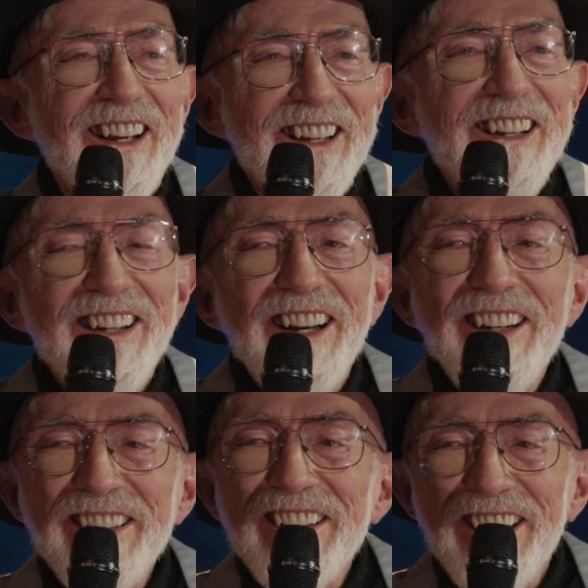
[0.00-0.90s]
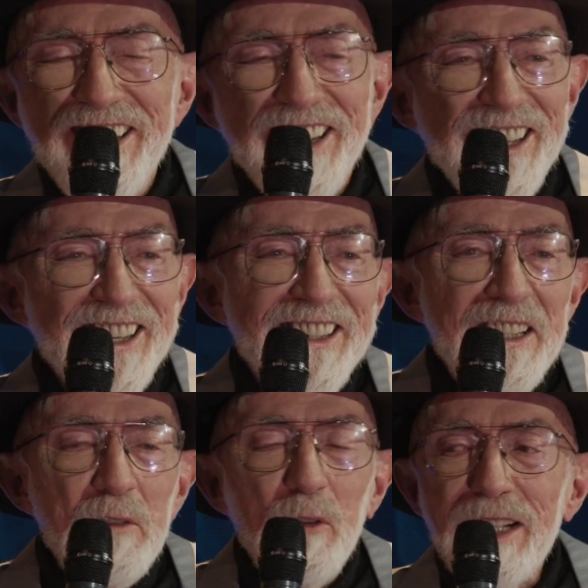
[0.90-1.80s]
or anything.
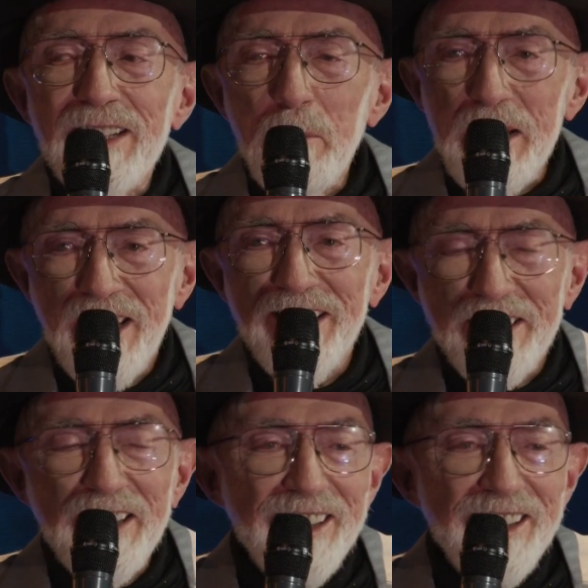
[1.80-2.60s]
Well, I mean,